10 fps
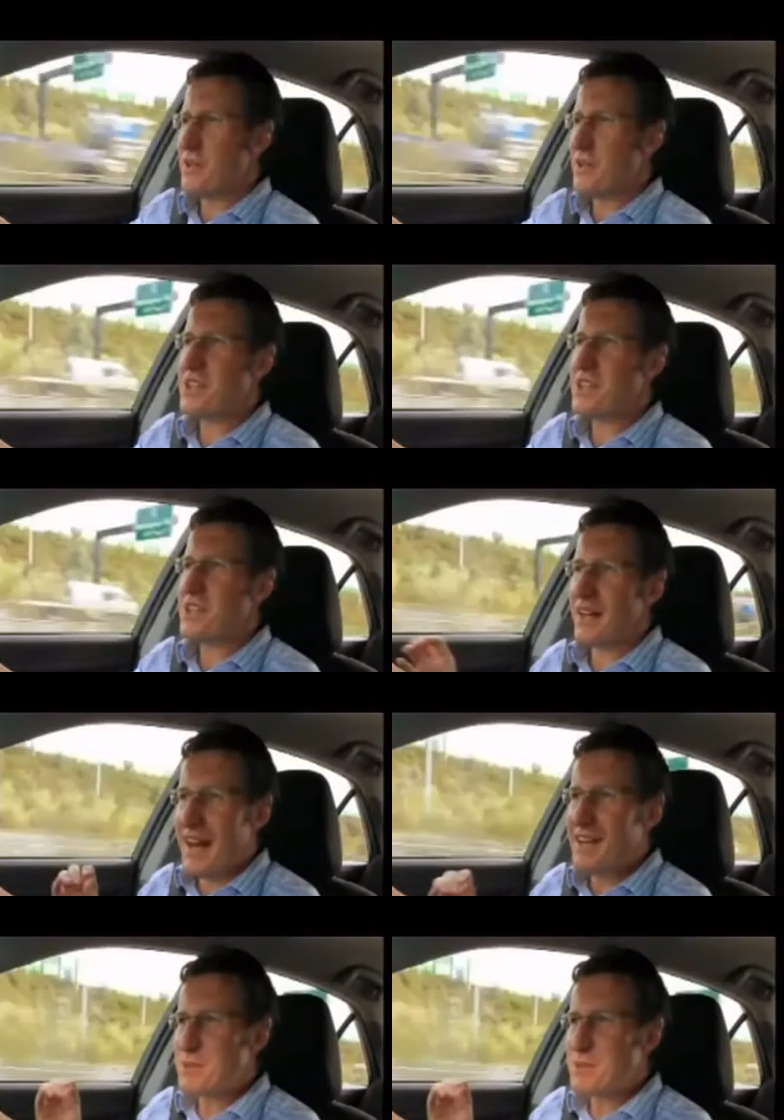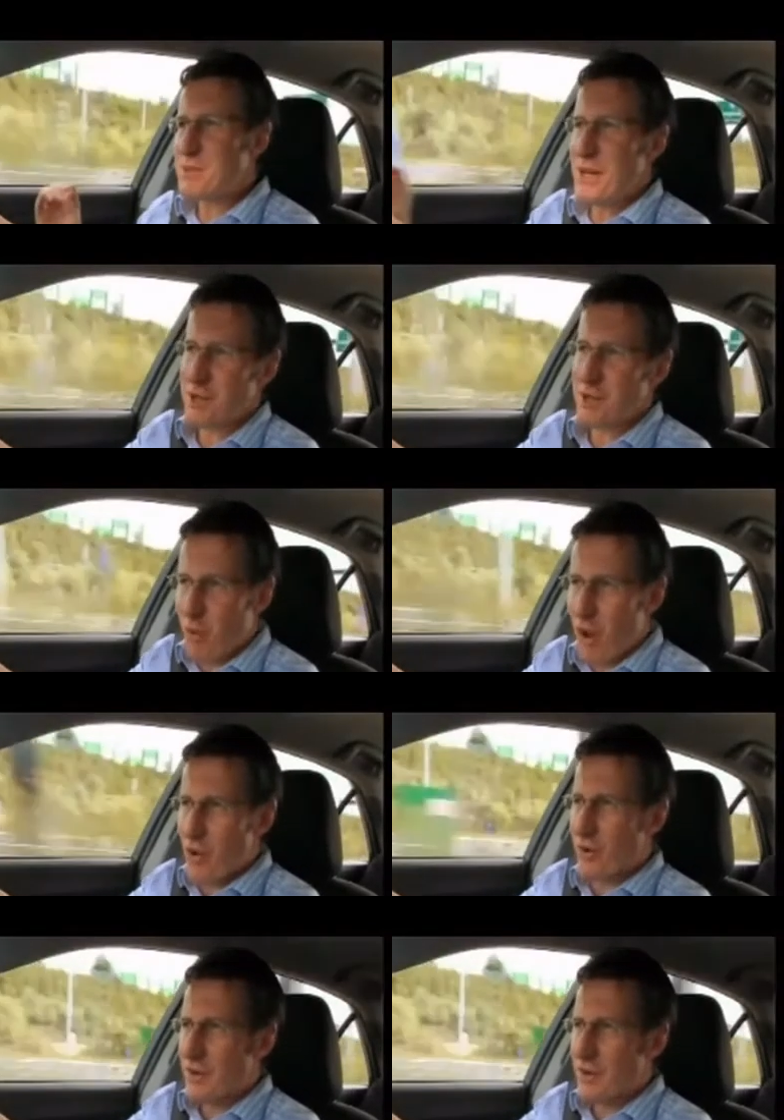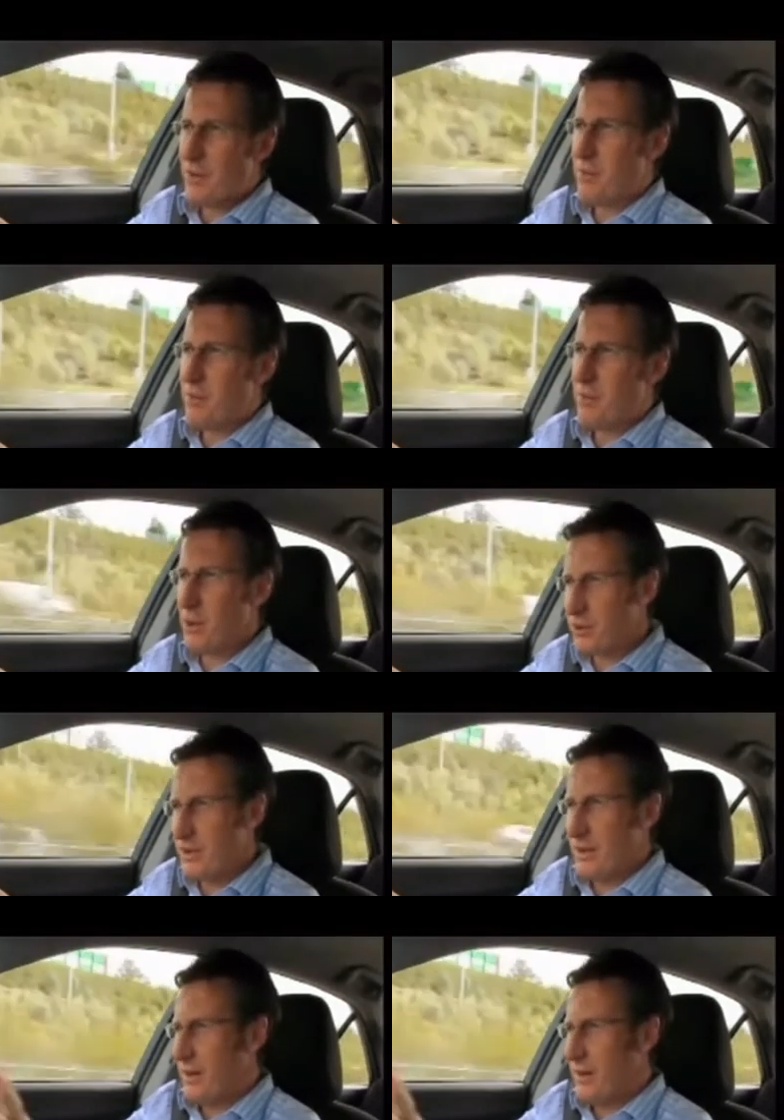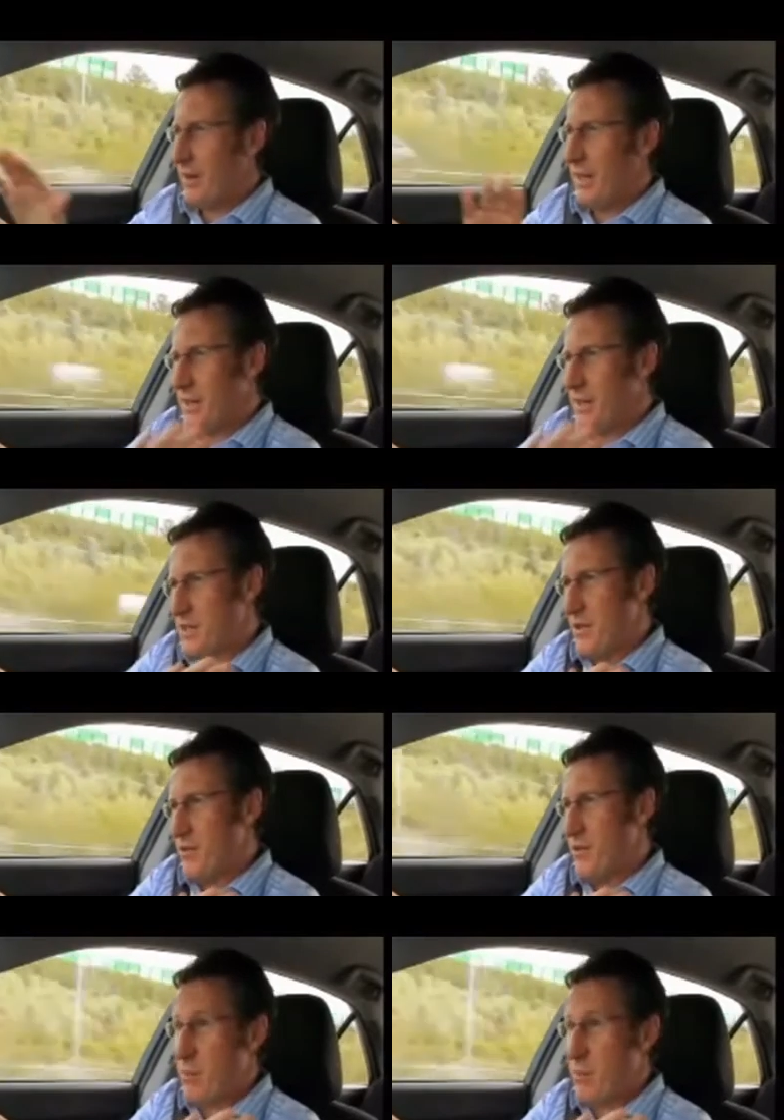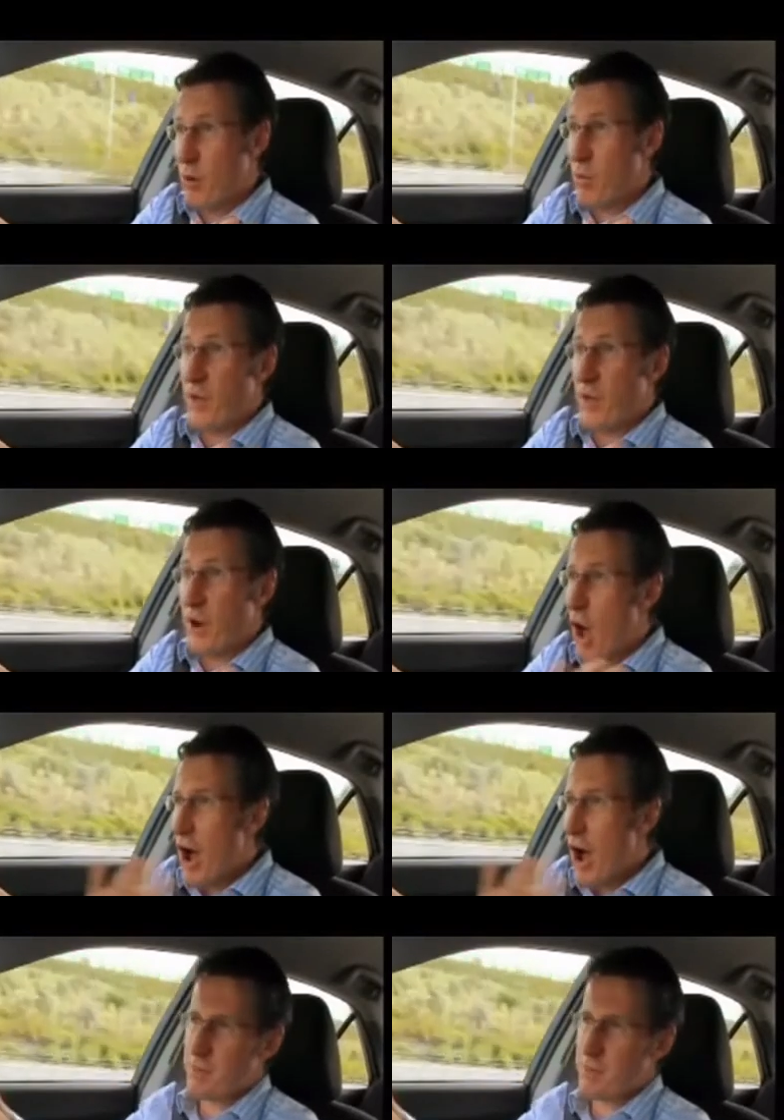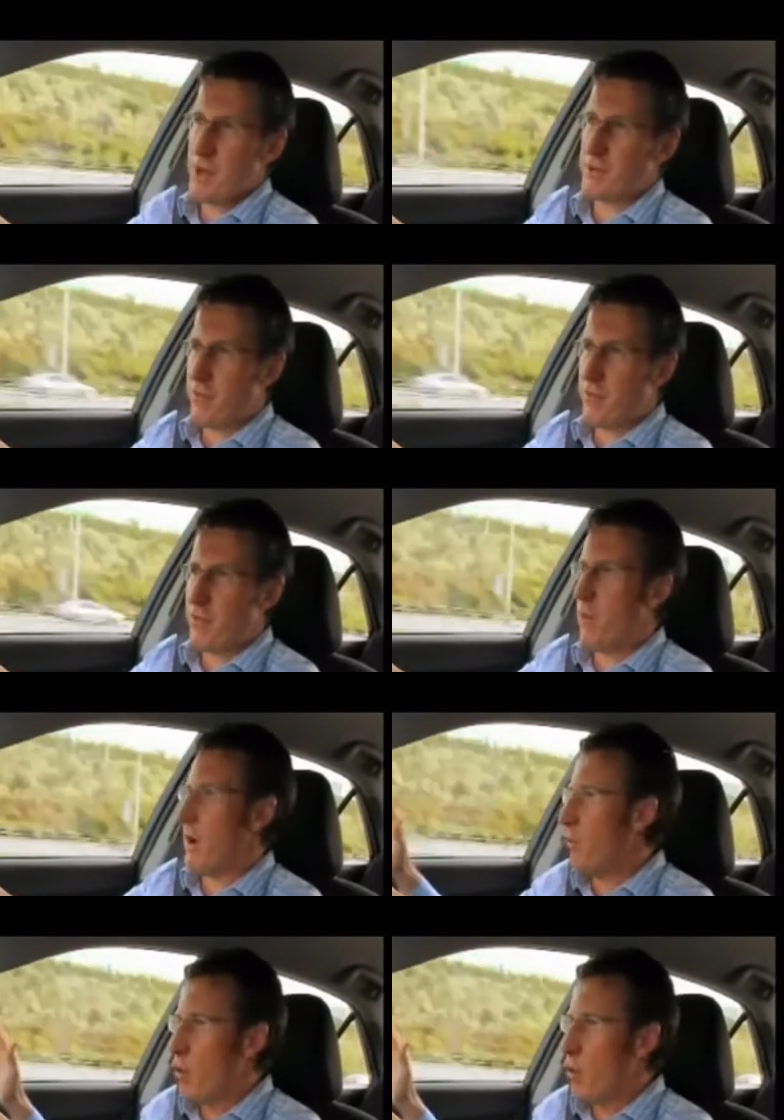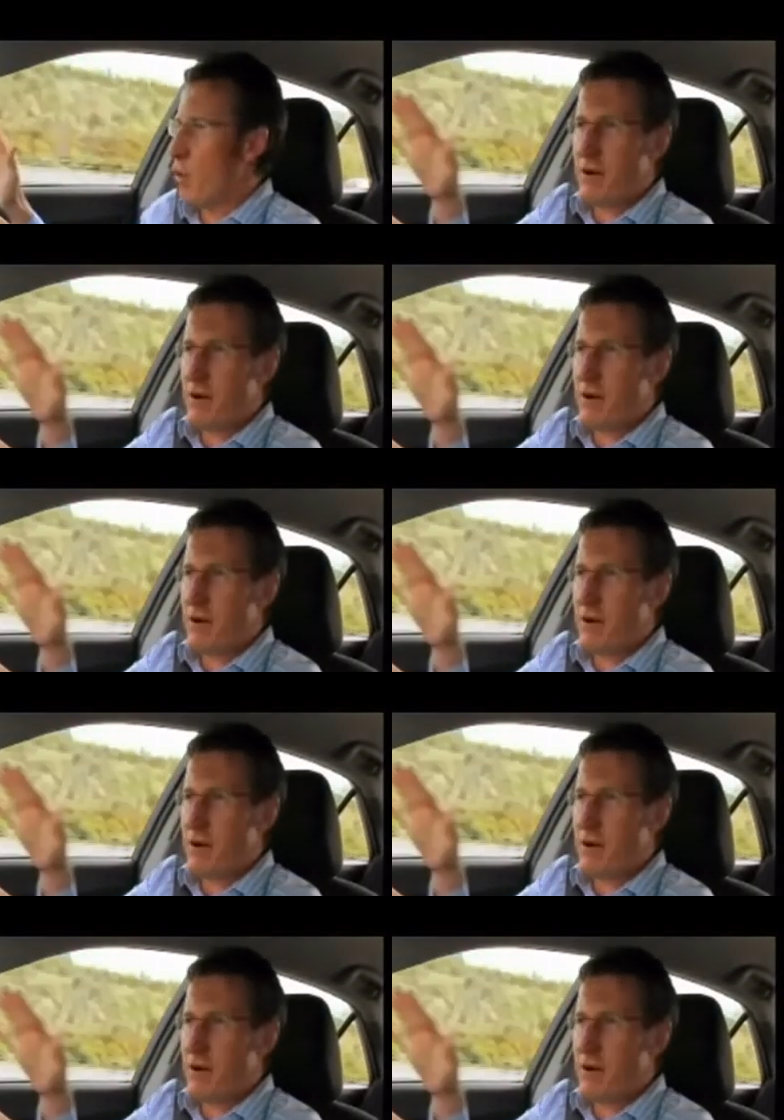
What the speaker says: So this is the latest piece of road built in this country. It's probably the nicest piece of freeway. Four